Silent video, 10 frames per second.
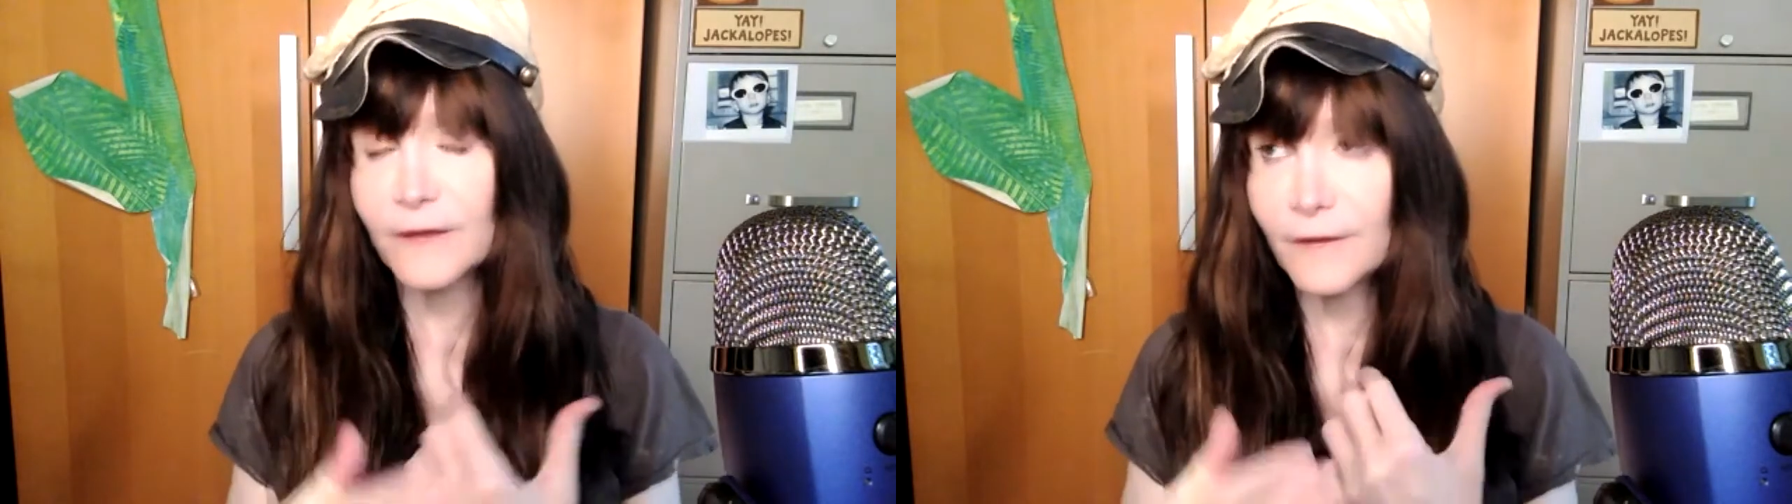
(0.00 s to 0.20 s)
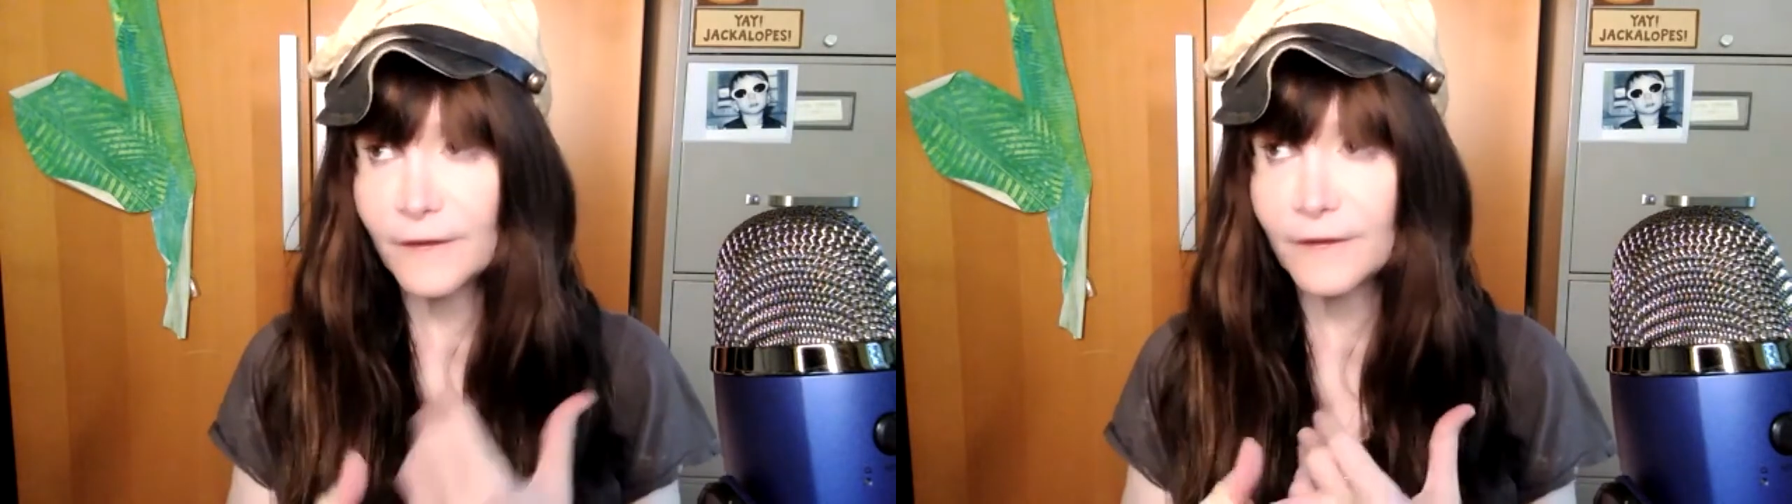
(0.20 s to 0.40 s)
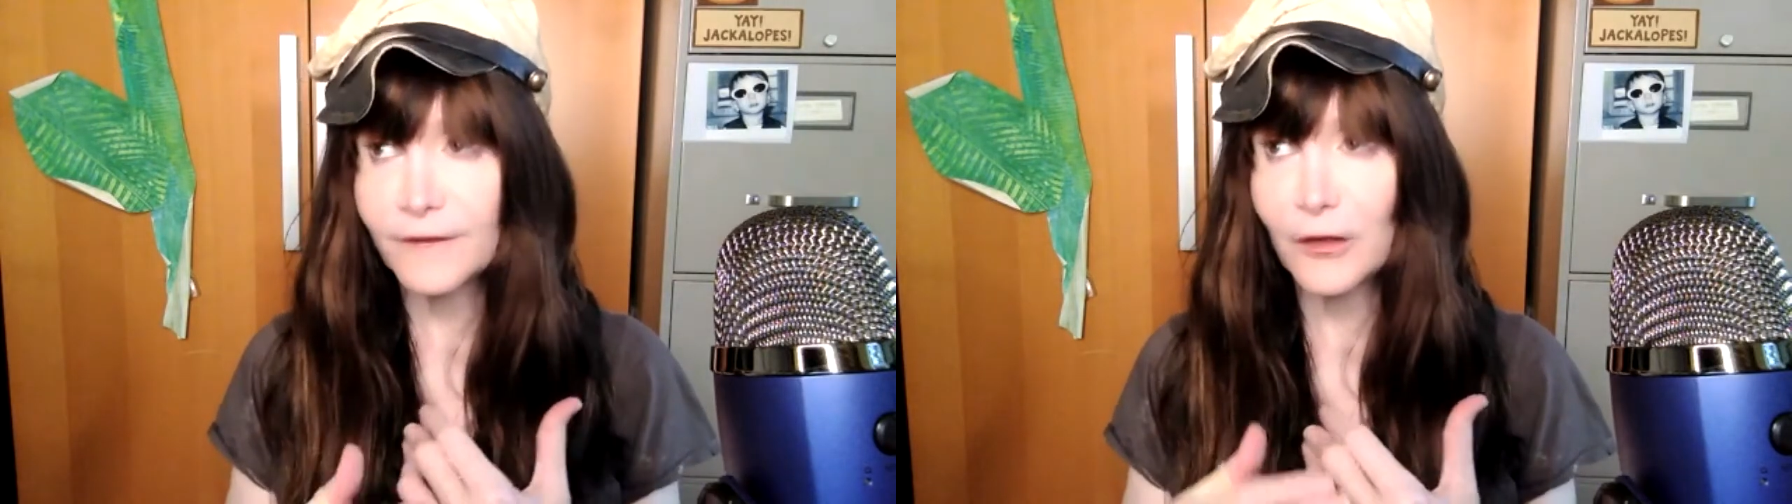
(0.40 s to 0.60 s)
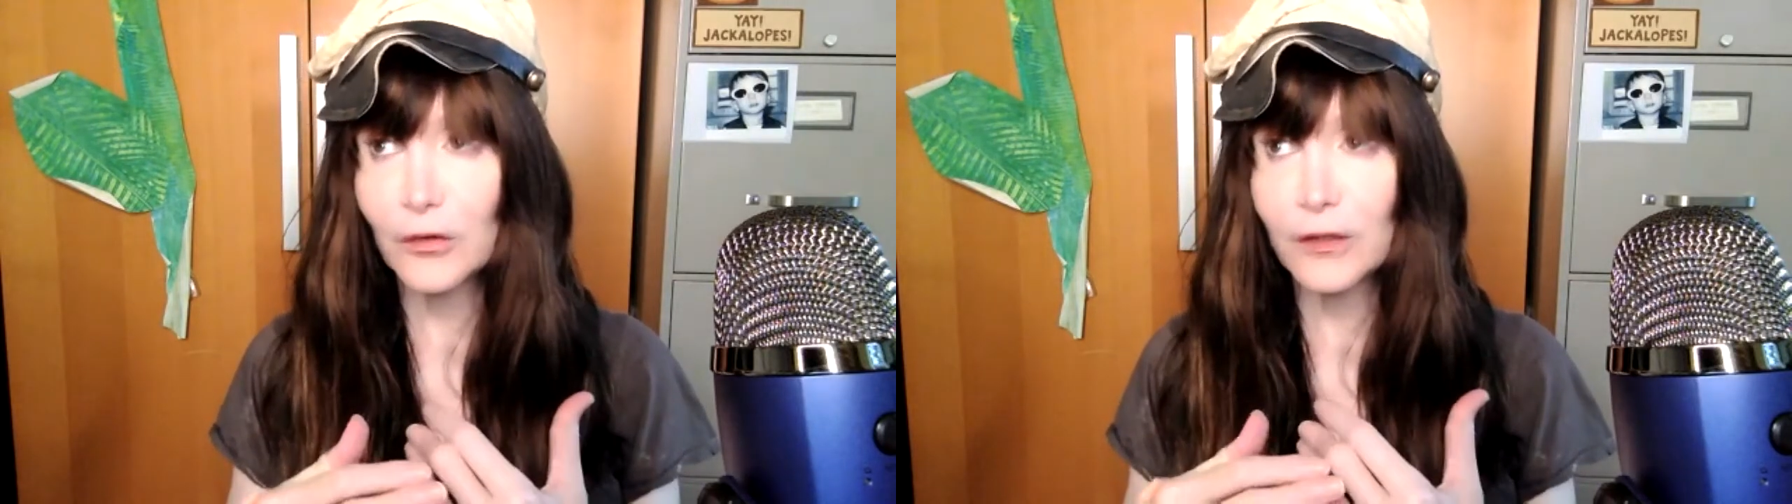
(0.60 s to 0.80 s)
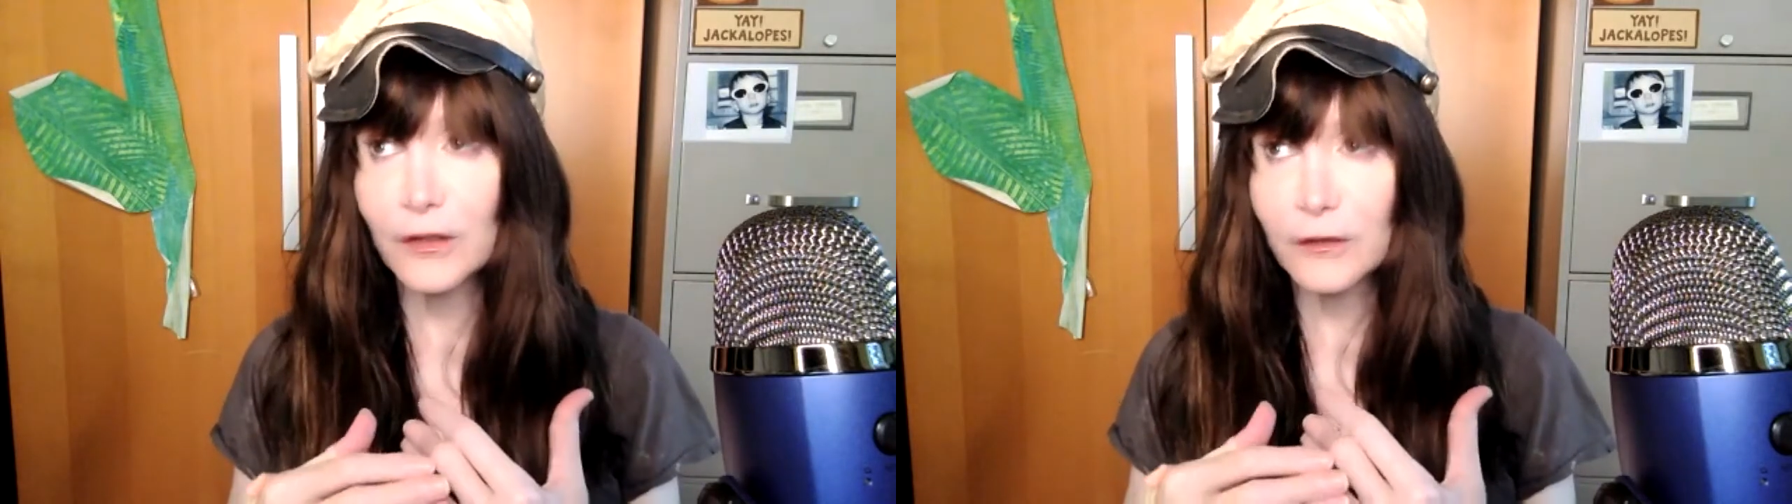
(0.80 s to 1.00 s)

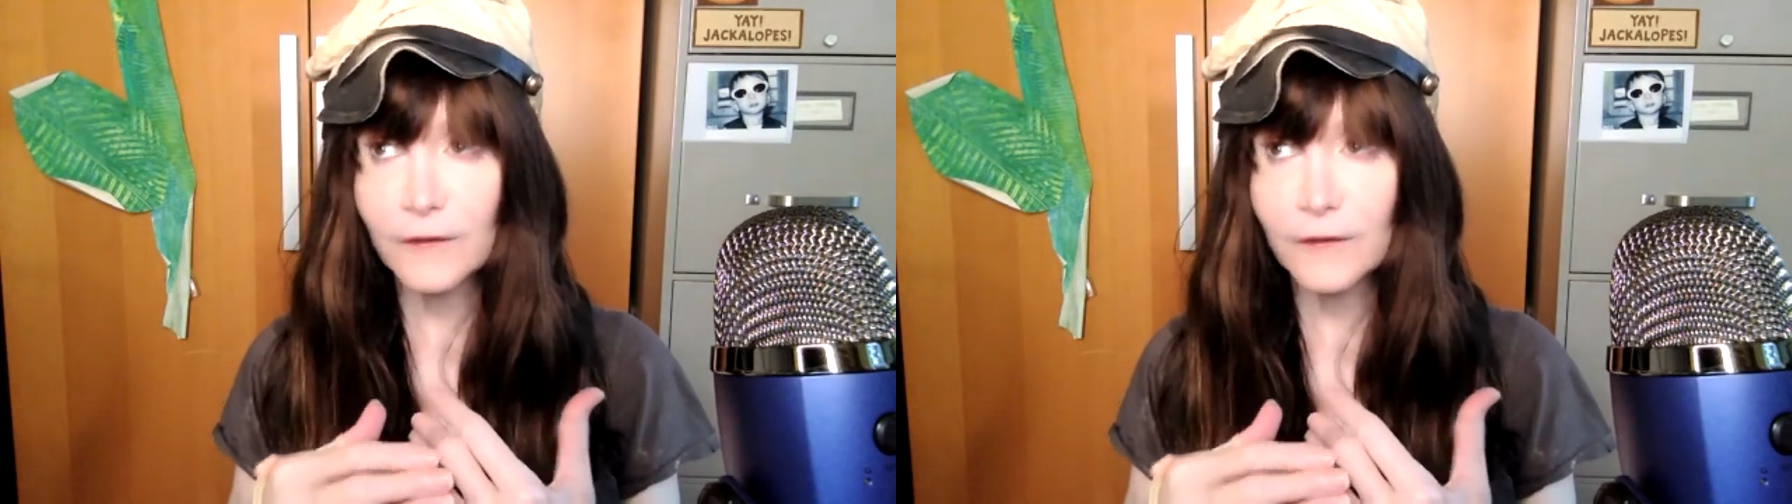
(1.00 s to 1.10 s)
necessarily,